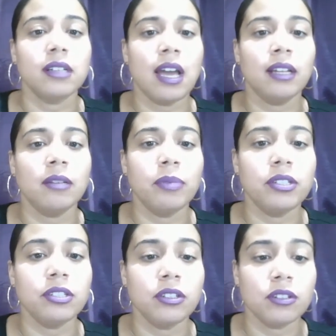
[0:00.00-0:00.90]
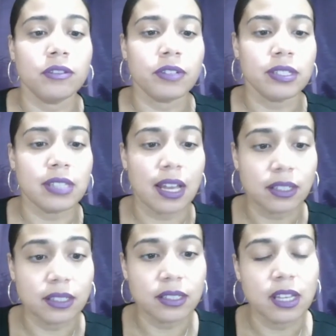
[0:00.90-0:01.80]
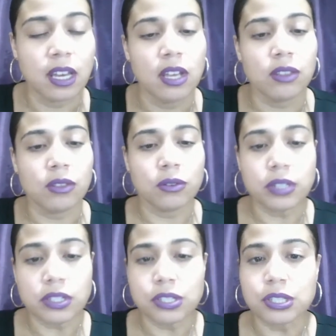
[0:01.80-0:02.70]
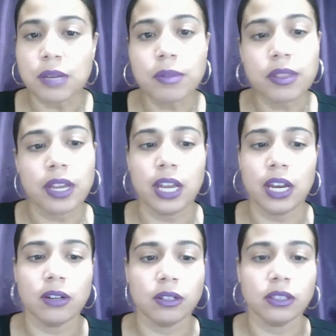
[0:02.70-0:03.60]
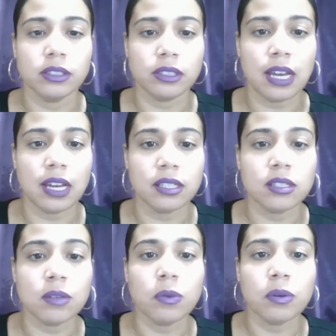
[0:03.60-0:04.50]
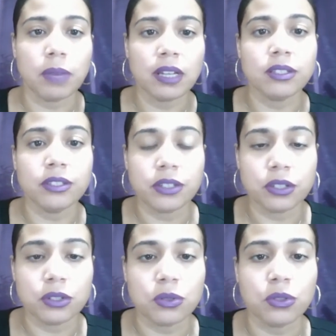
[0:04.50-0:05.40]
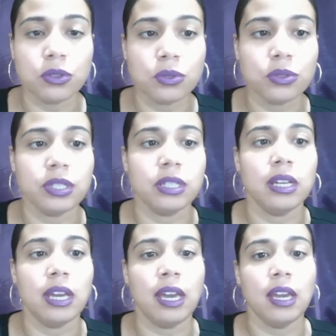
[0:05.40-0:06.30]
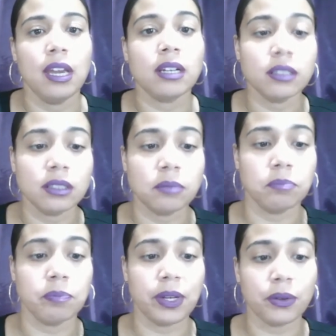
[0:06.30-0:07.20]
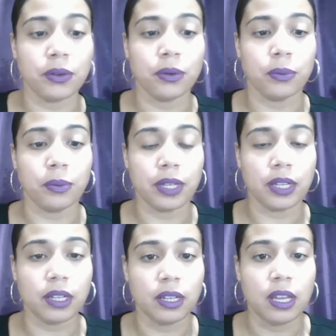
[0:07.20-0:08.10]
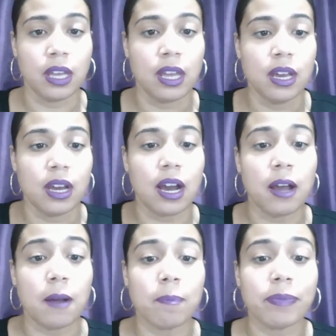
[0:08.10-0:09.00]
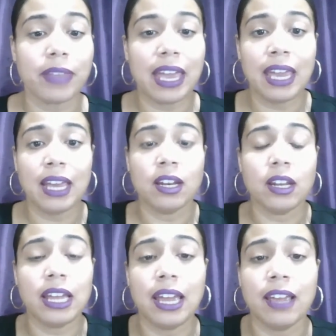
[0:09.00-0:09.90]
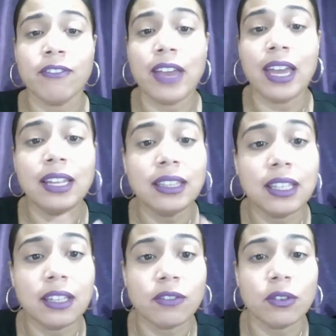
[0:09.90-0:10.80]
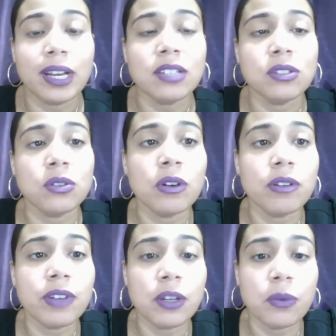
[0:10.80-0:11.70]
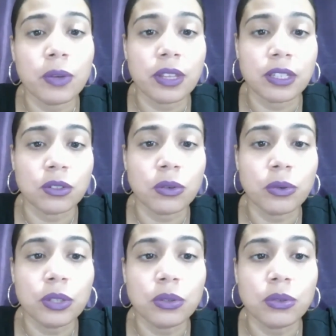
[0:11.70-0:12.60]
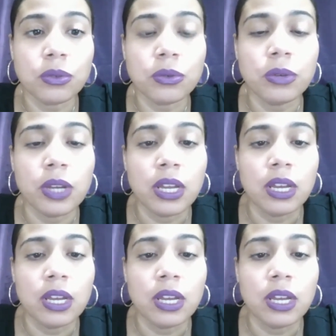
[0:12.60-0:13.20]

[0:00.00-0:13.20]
alopecia universalis. Those are some of the hair loss that someone may consider to using a custom medical wig. And if anything, if you guys know of anyone that's going through,